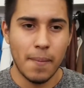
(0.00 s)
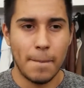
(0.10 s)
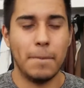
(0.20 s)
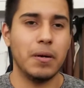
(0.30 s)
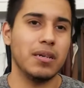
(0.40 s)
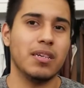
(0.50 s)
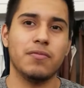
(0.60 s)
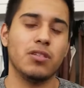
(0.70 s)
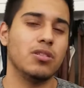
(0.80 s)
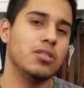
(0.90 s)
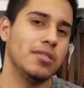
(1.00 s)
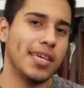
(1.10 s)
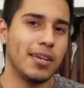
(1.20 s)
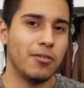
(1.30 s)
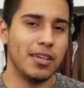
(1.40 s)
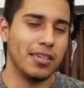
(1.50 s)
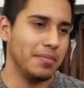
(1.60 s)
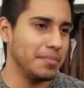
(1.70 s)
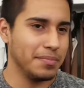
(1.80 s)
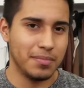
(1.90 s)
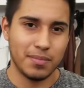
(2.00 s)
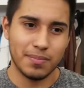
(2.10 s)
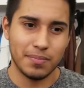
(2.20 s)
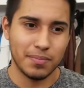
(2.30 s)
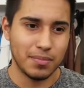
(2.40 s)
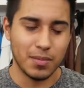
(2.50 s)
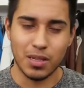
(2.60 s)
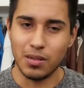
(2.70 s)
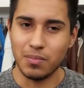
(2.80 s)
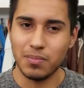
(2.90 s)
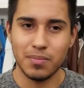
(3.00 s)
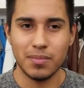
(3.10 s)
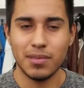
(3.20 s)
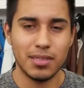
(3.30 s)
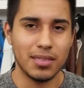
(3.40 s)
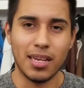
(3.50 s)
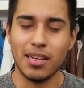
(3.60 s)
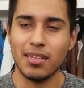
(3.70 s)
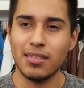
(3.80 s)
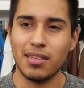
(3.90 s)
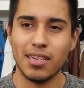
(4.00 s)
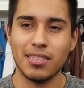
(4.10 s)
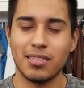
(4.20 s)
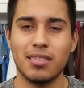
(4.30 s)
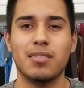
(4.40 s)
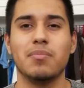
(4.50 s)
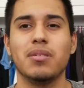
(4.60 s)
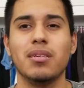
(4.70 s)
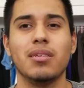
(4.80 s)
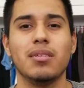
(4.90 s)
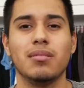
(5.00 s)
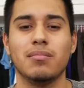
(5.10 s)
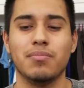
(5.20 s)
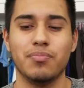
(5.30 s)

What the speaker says: but if you're used to that already, it's not like it's gonna be